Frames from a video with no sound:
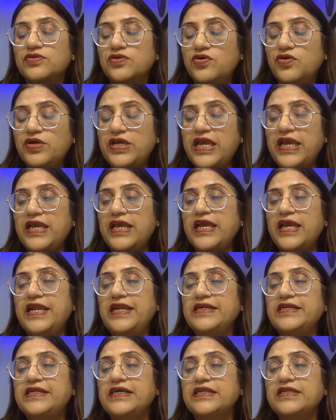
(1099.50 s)
Okay,
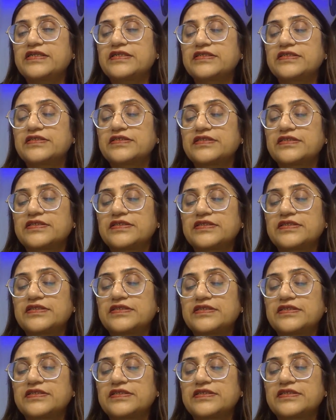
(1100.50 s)
enter,
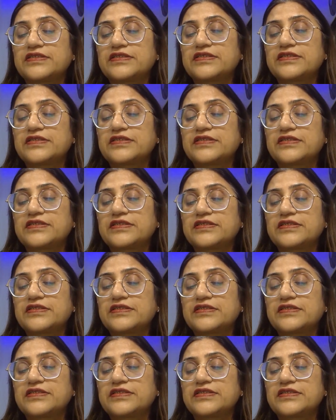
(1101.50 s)
enter,
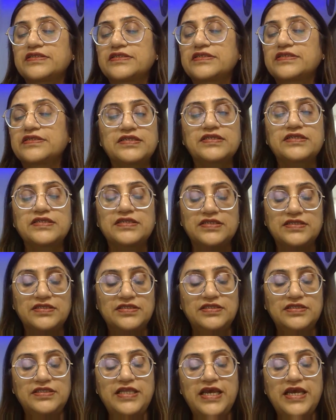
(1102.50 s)
enter.
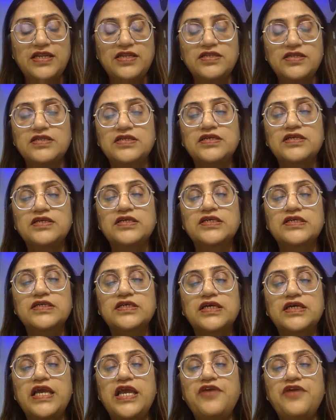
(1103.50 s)
Then
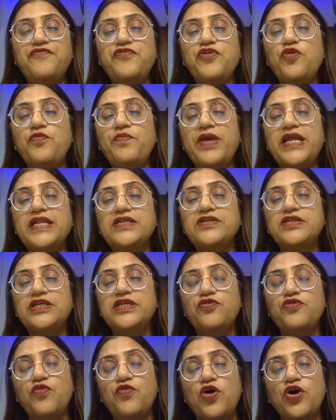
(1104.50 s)
if you
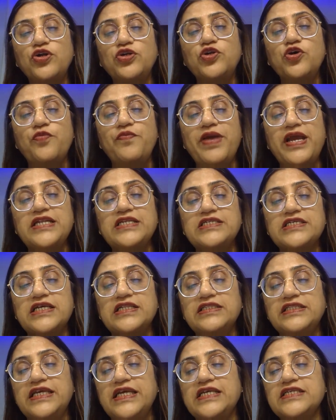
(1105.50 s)
want to
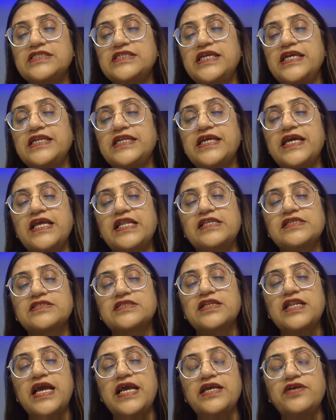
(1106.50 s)
mention these
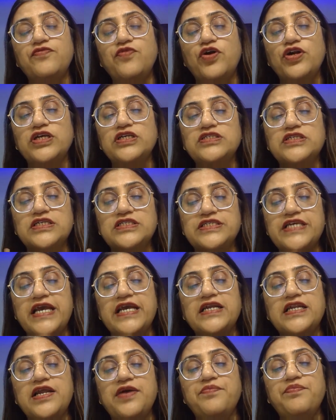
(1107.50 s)
details, like what is the
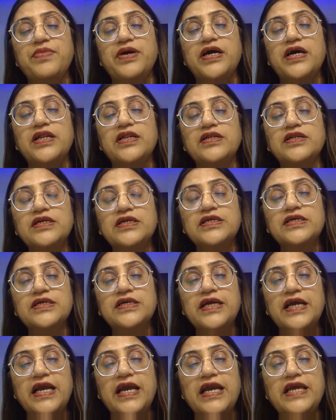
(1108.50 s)
check number
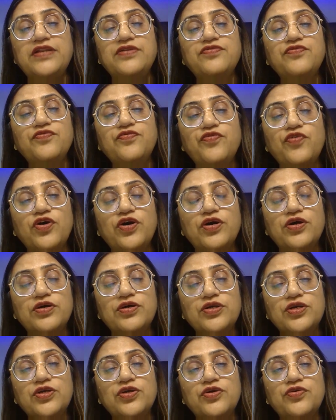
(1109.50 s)
and
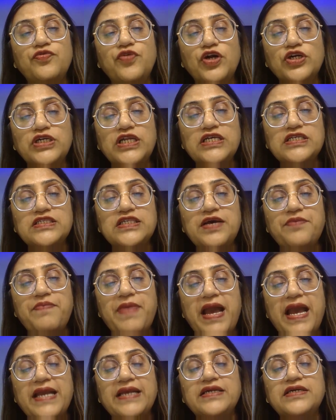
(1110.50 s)
what is the
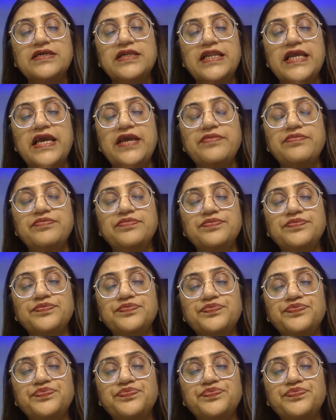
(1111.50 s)
bank name,